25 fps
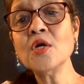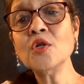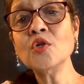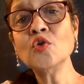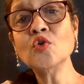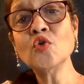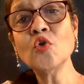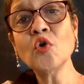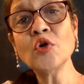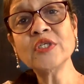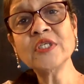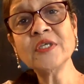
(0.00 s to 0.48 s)

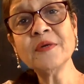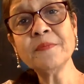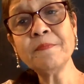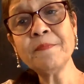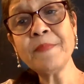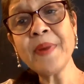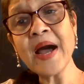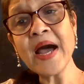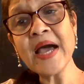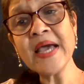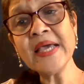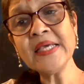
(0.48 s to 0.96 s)
not a
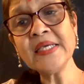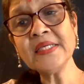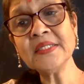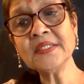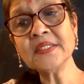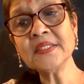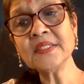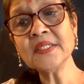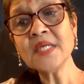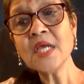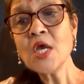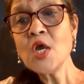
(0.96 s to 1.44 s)

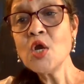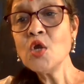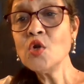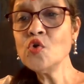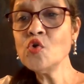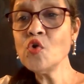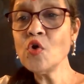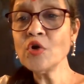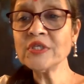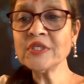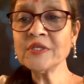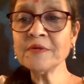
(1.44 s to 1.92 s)
pice,
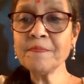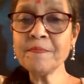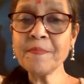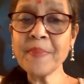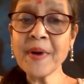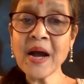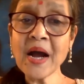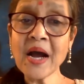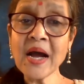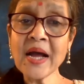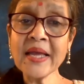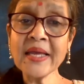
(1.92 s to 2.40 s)
not a
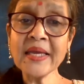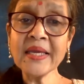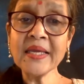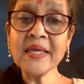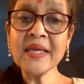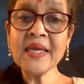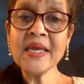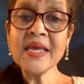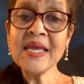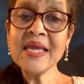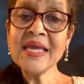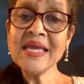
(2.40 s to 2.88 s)
pie,
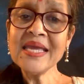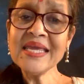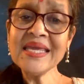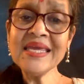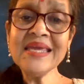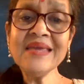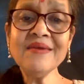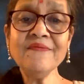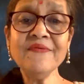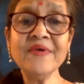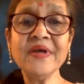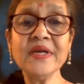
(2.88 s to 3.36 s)

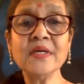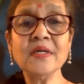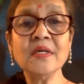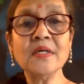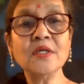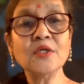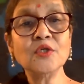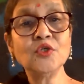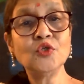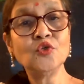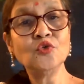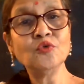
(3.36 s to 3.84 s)
even
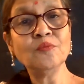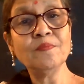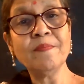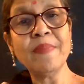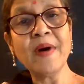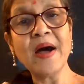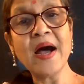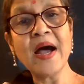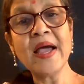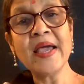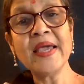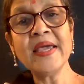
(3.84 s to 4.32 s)
to
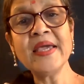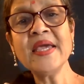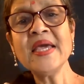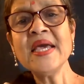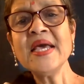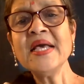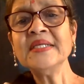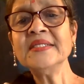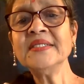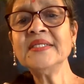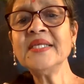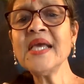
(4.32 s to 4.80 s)
buy,
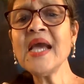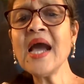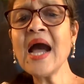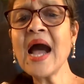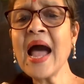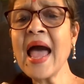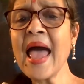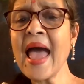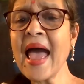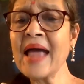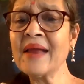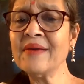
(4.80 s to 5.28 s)
say, a
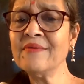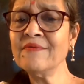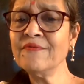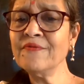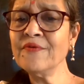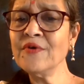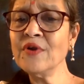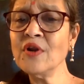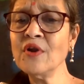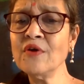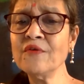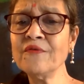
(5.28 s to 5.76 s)

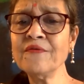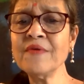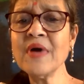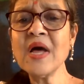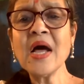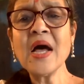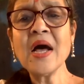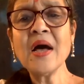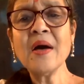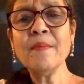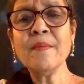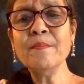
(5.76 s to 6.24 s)
handful of
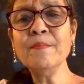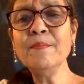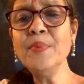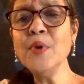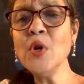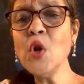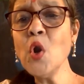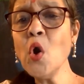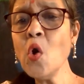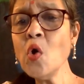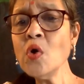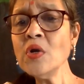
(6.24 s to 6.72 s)

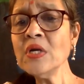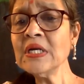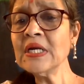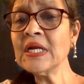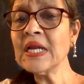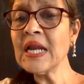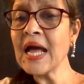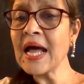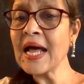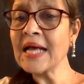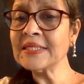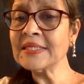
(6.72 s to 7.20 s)
blown
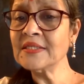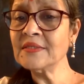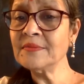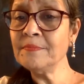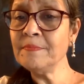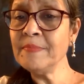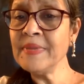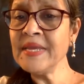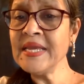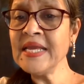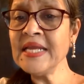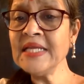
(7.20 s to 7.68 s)
glass
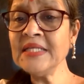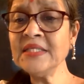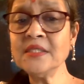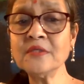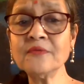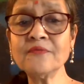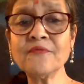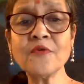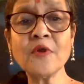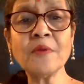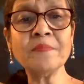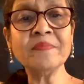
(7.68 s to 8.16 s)

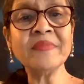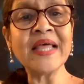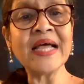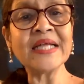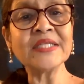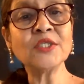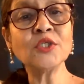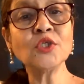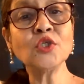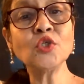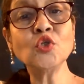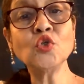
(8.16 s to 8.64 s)
beads from
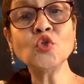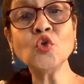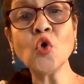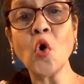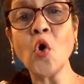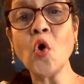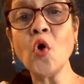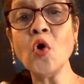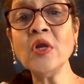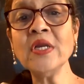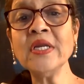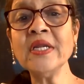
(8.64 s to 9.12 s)
that
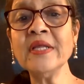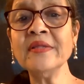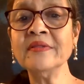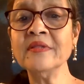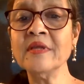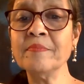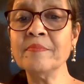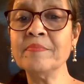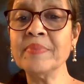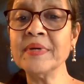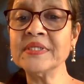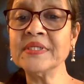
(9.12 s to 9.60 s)
stall in
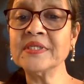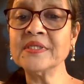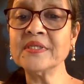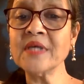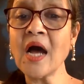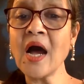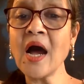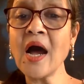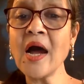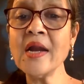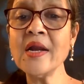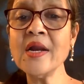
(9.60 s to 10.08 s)
the
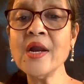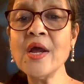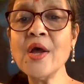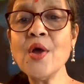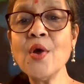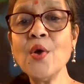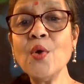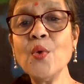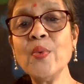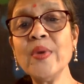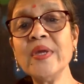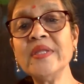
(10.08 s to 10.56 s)
bazaar
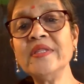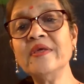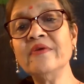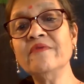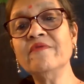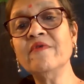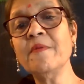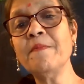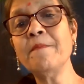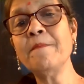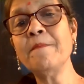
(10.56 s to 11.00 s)
where they were